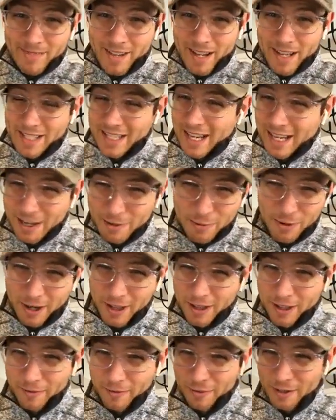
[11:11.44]
a second one, I
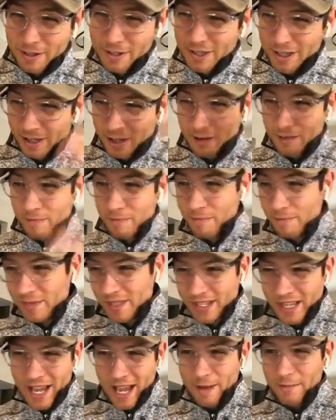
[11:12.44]
think, for this year,
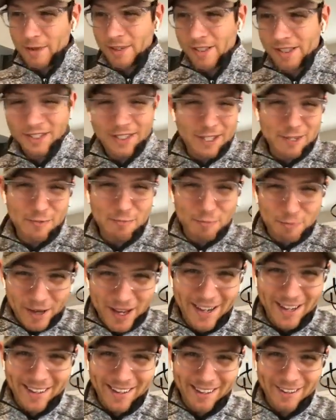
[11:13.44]
Miss Emma Seed
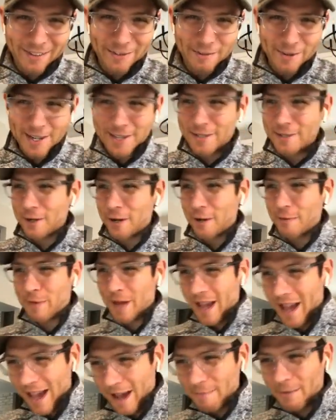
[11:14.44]
Binney. Great job,
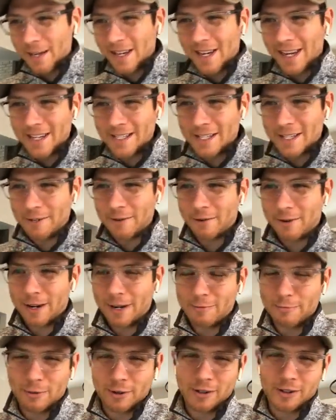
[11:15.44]
Emma. 19
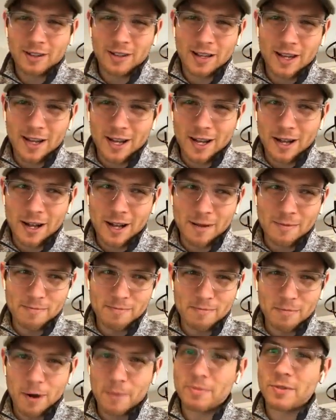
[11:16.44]
grand booked.
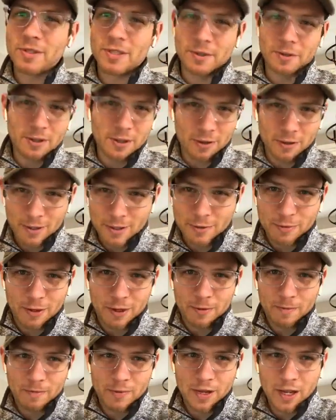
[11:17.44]
Pumped to see what you do this
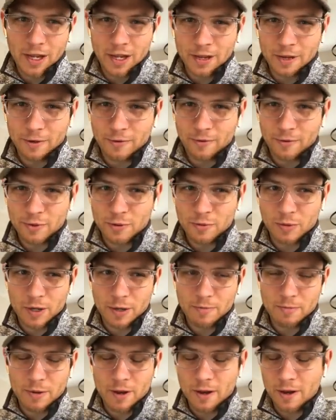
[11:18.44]
week in your first
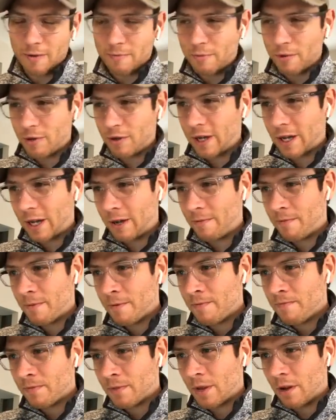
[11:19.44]
week boot camp.
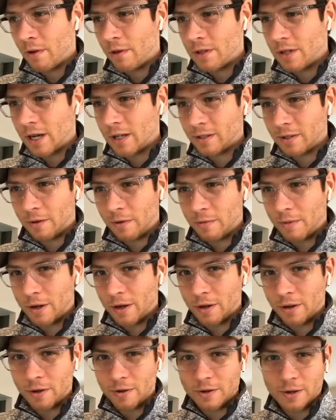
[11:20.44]
We talked a little bit
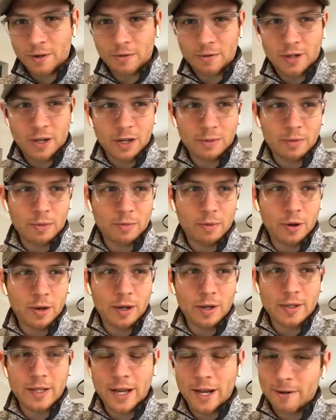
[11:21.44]
ago, and you were talking about putting
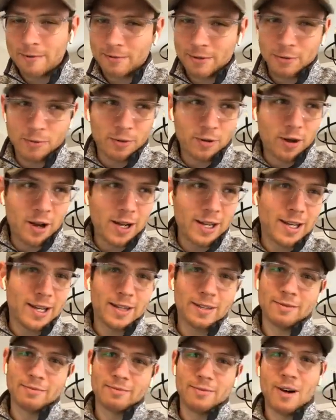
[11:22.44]
it down. You were not
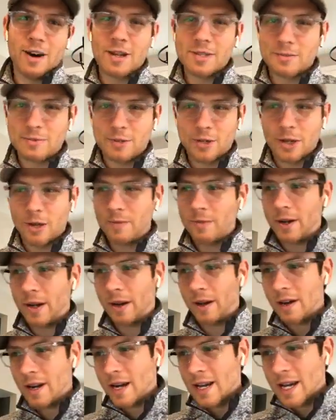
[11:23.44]
kidding. Awesome job
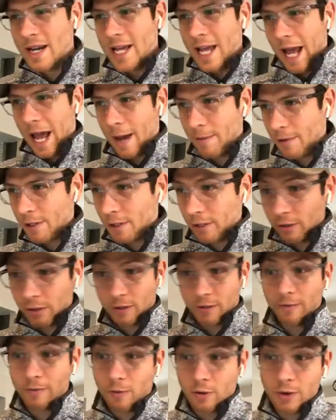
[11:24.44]
there, Emma. So
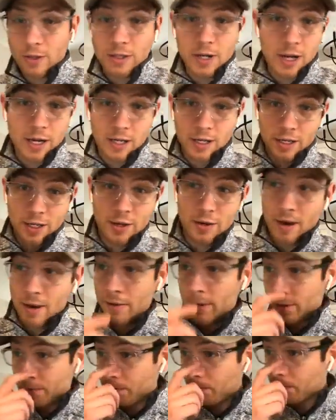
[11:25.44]
looking forward to talking to you,
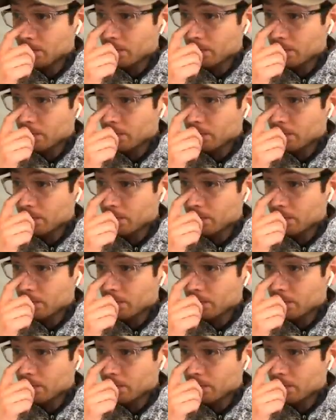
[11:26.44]
Emma,